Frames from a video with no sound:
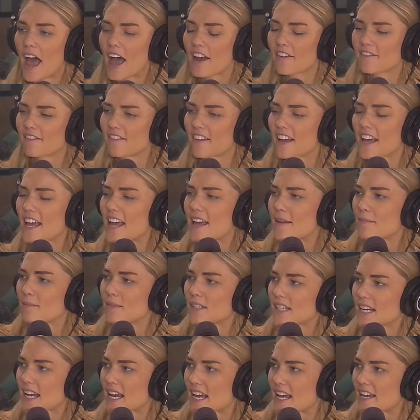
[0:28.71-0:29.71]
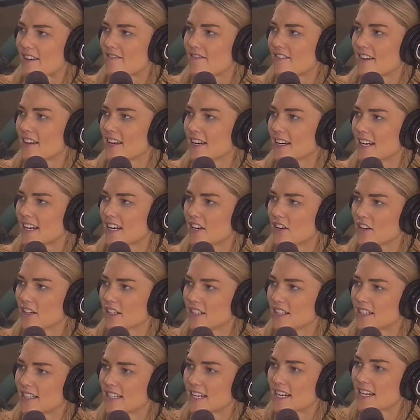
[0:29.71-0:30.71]
for him to he got
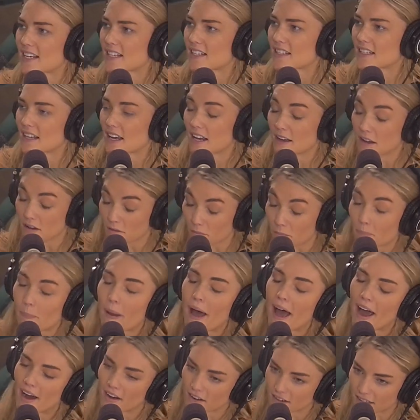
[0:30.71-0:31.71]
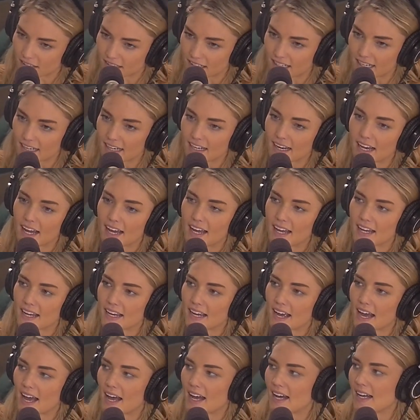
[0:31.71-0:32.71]
apparently
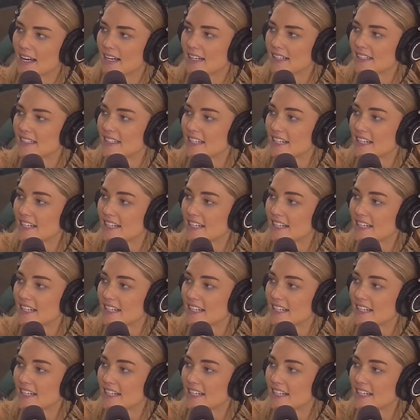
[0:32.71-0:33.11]
a